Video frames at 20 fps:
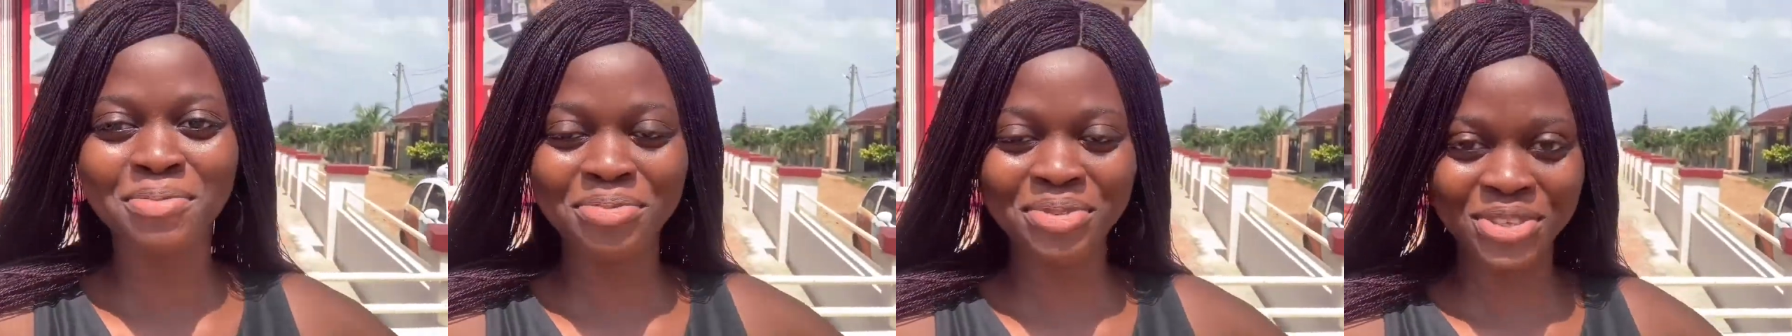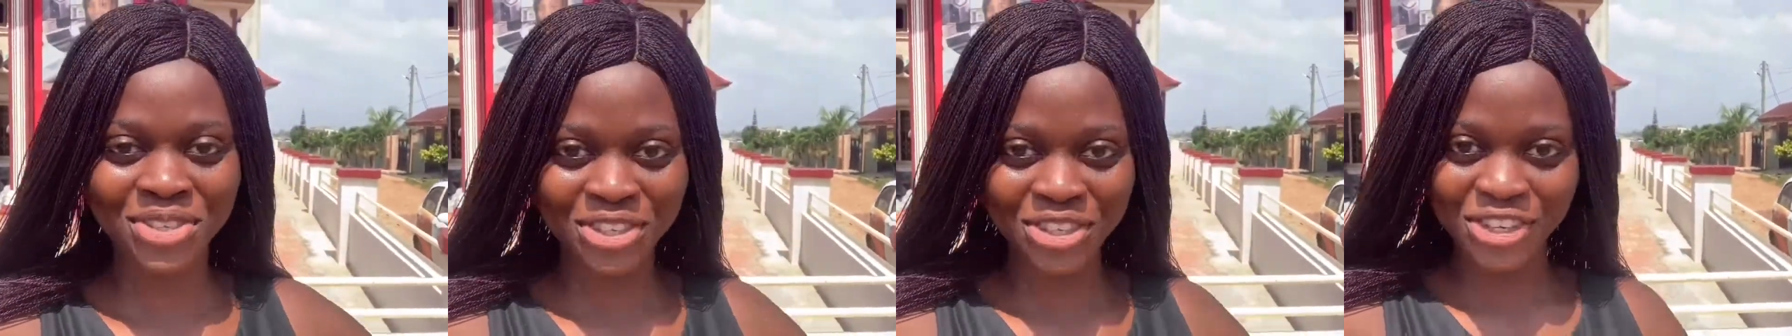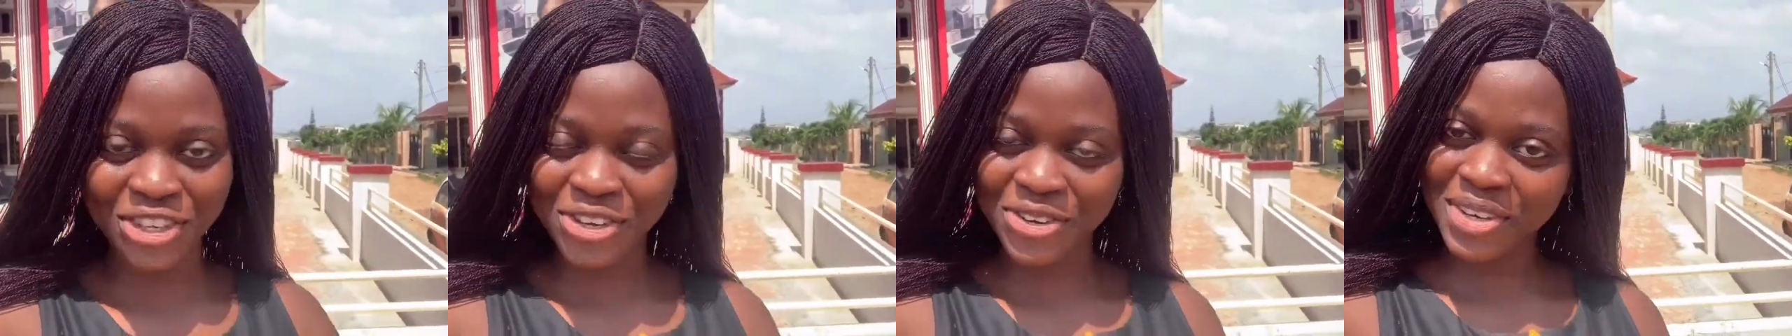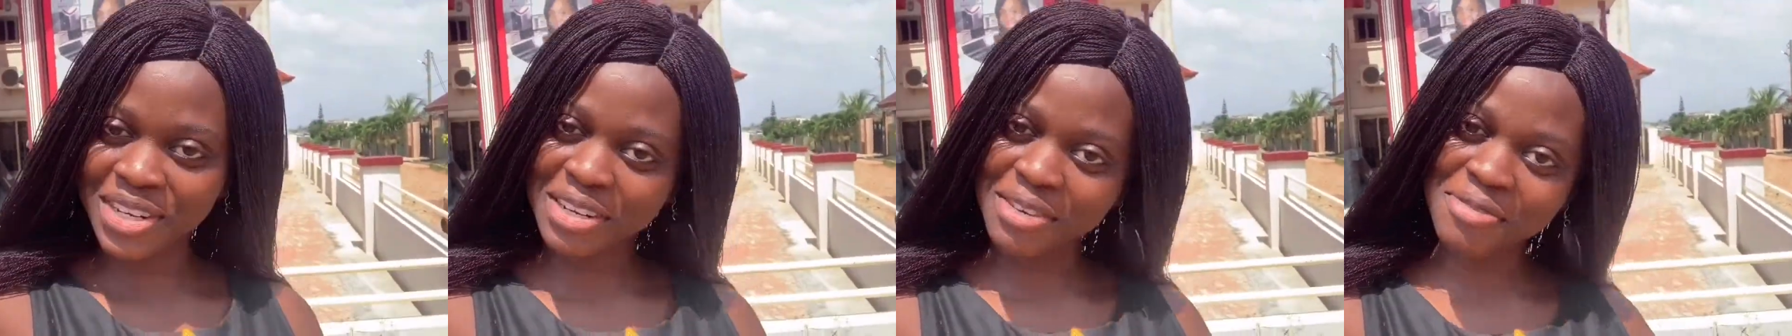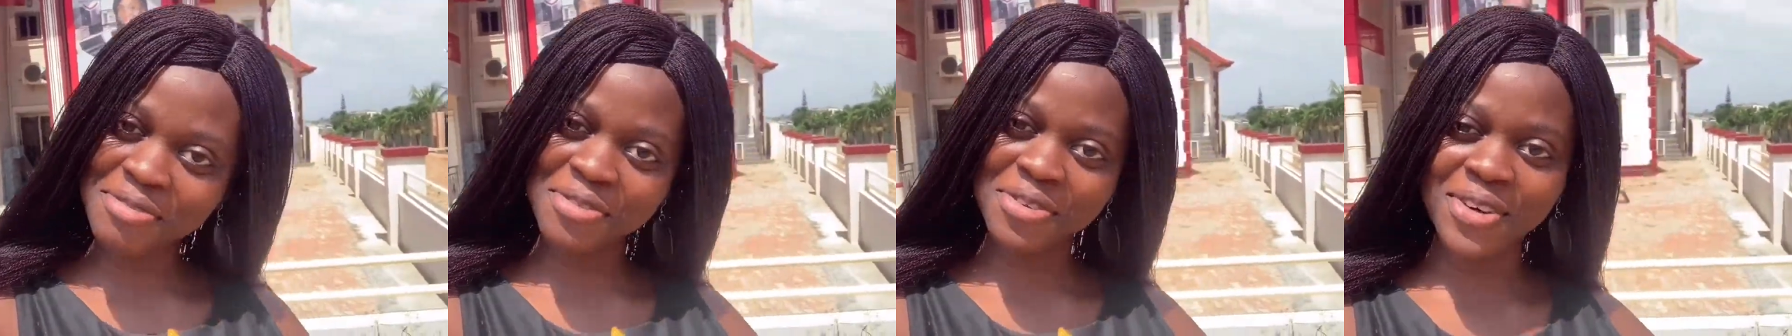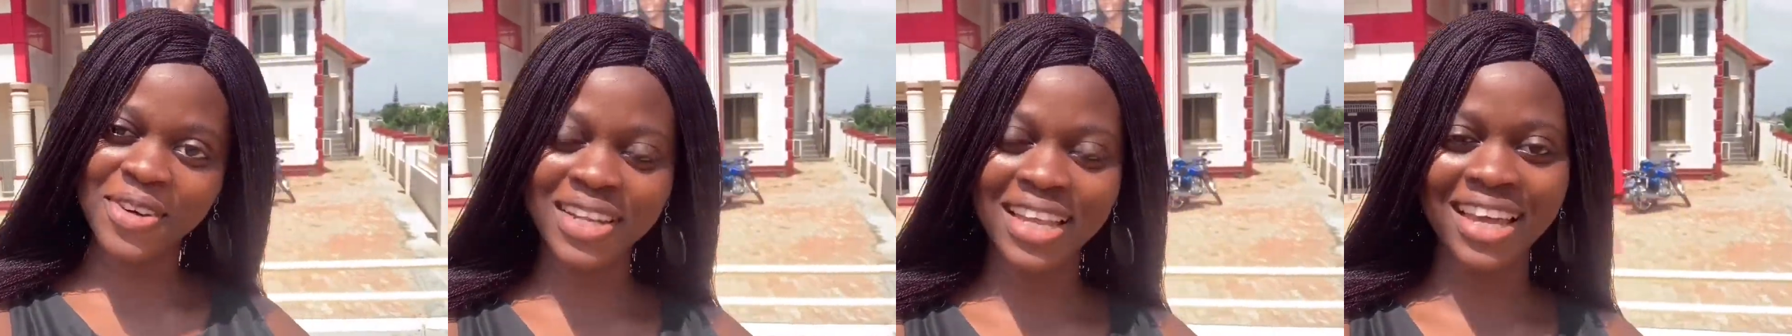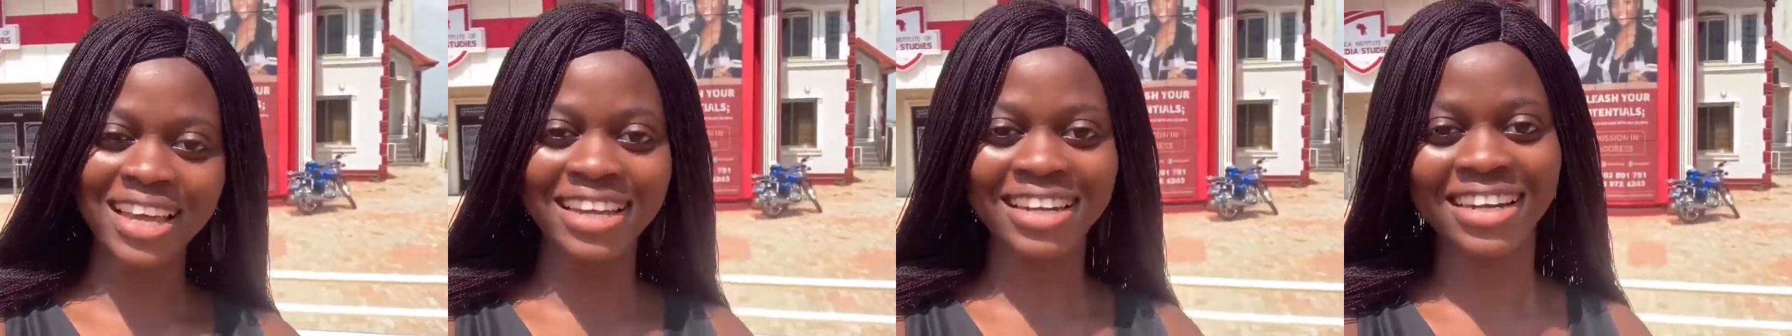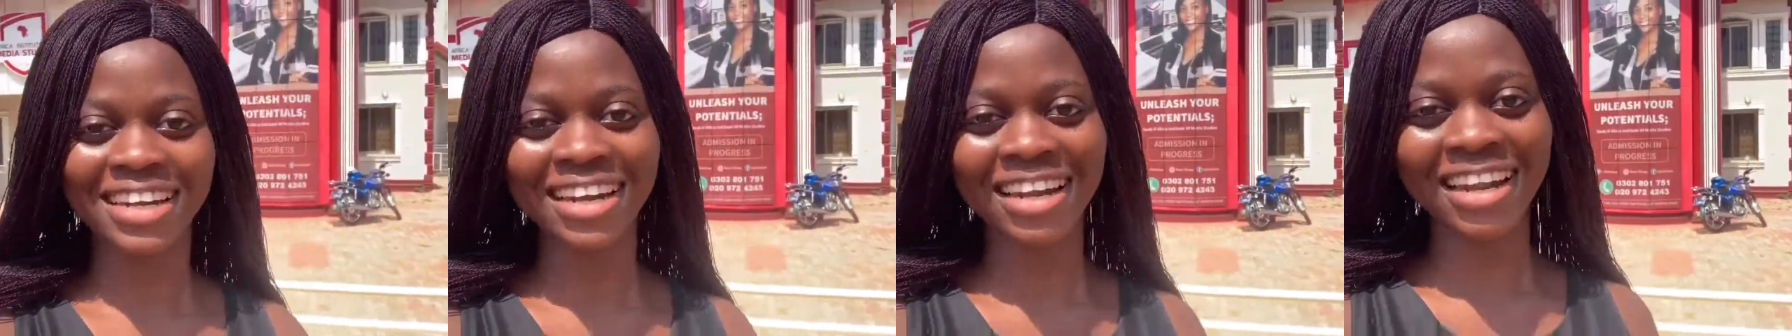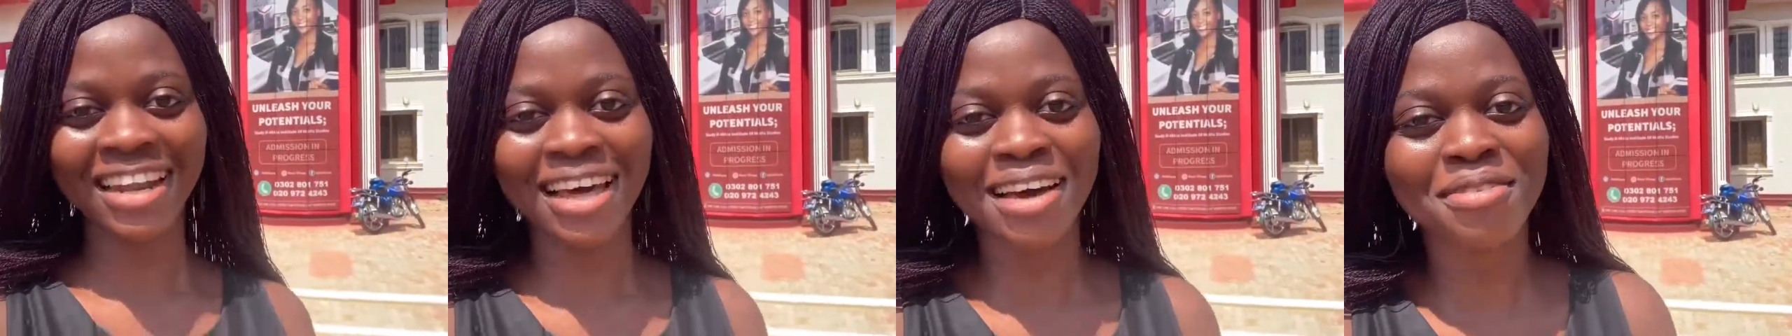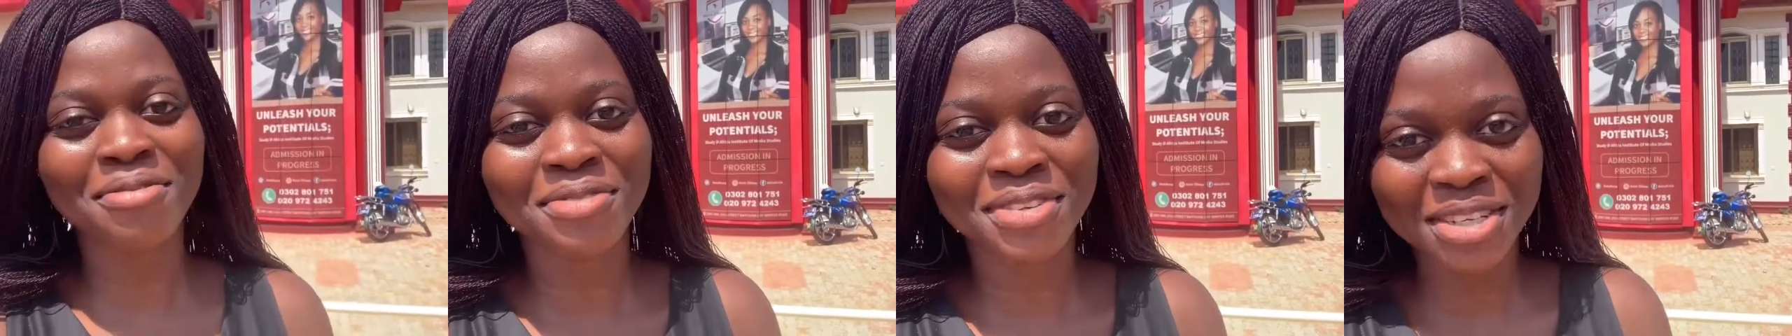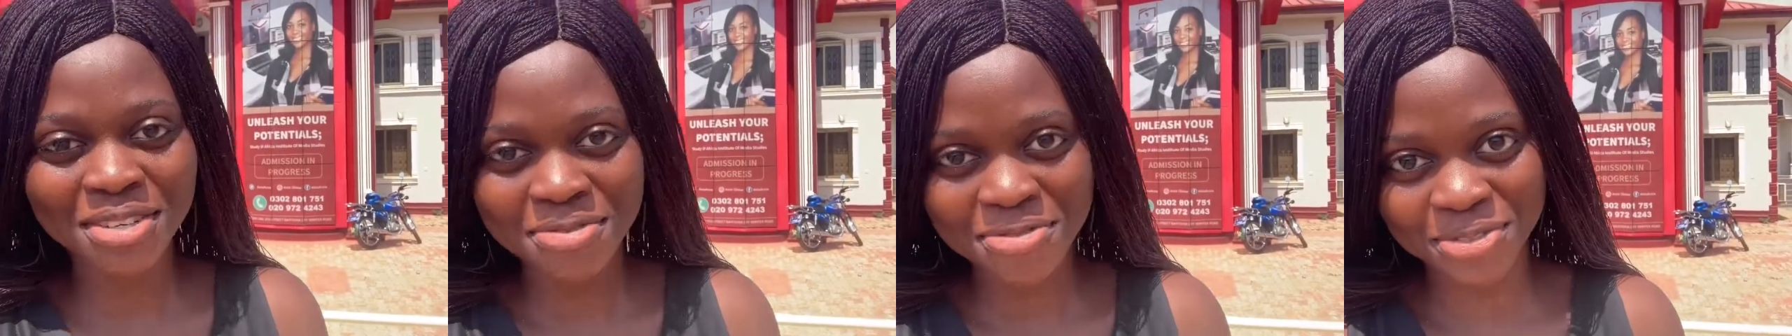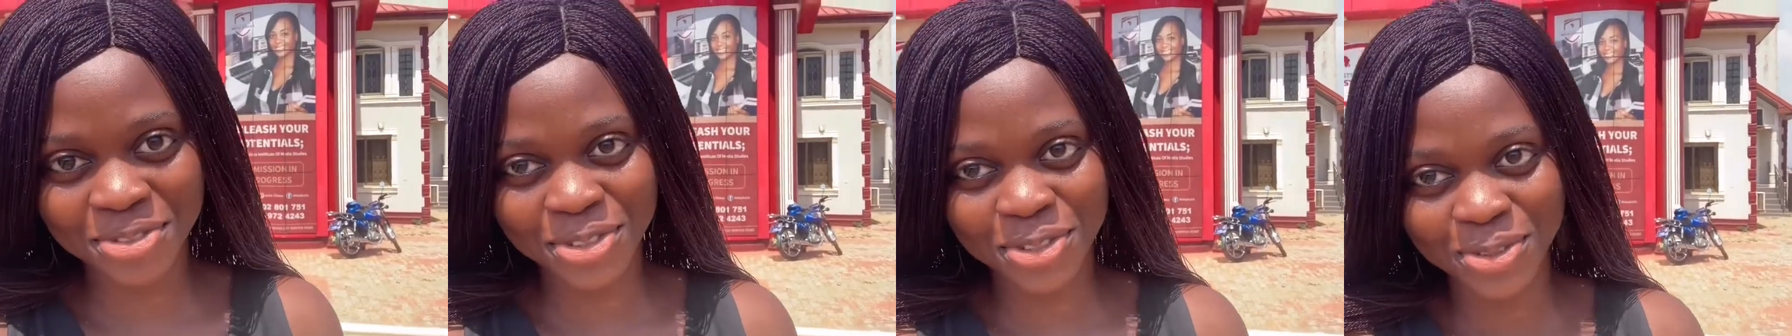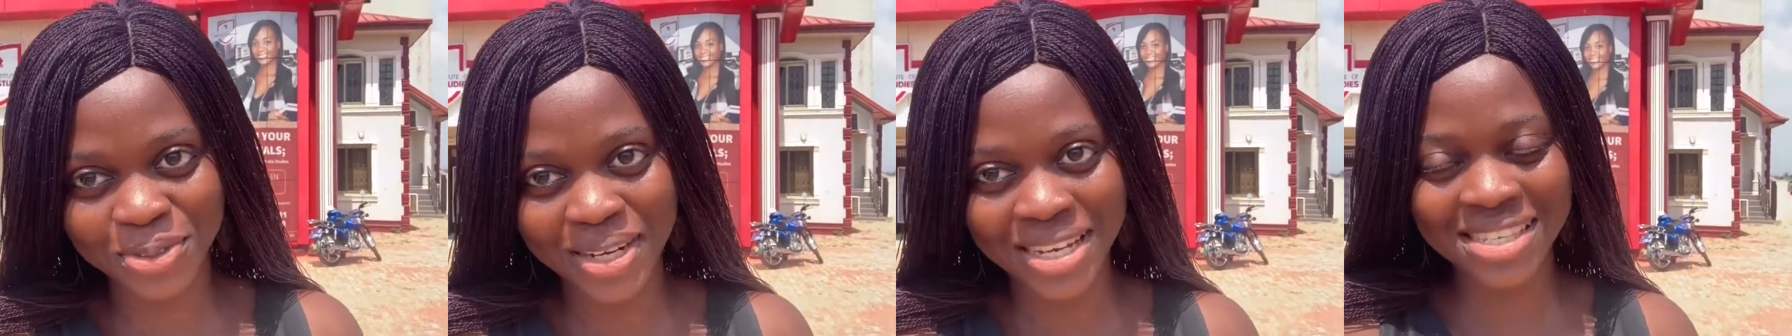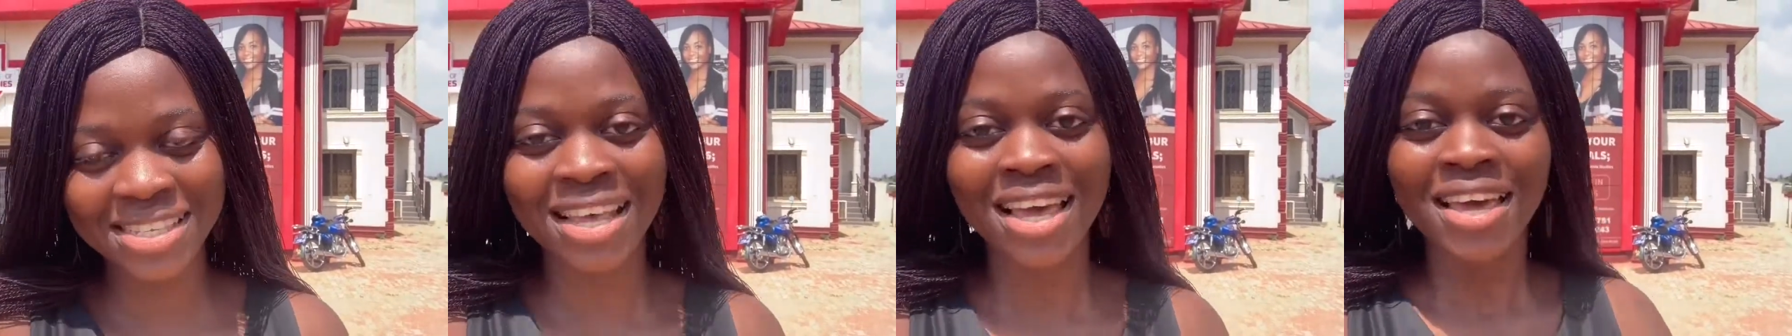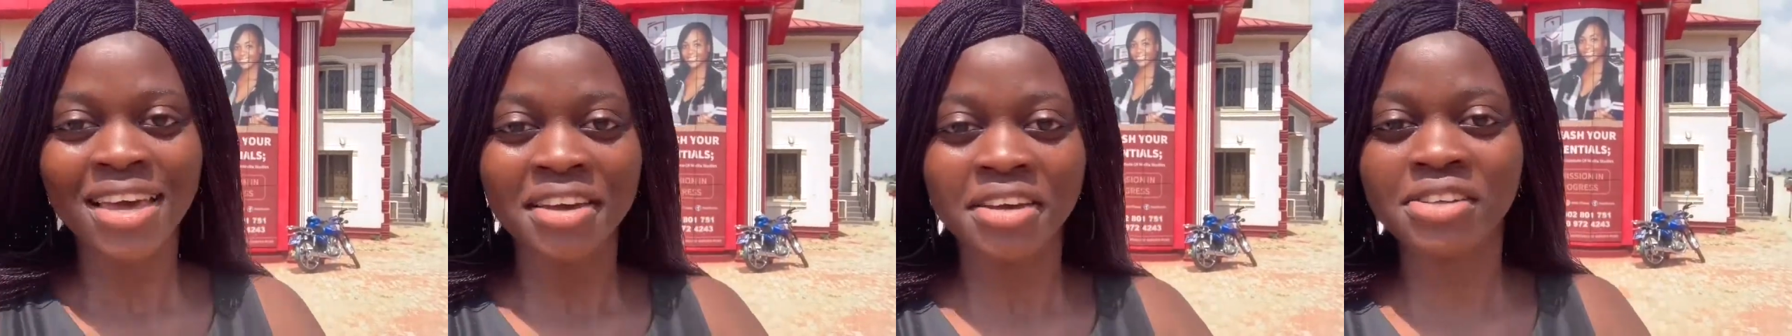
beautiful and lovely viewers.